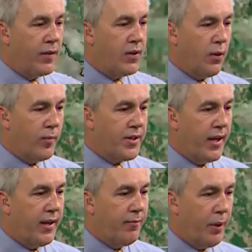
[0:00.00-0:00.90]
The storm is
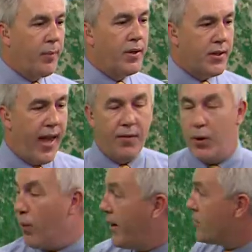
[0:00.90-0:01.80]
pretty much the
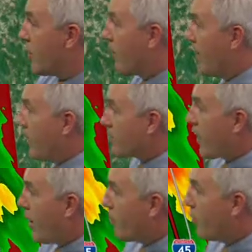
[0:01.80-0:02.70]
heavy rains already on top of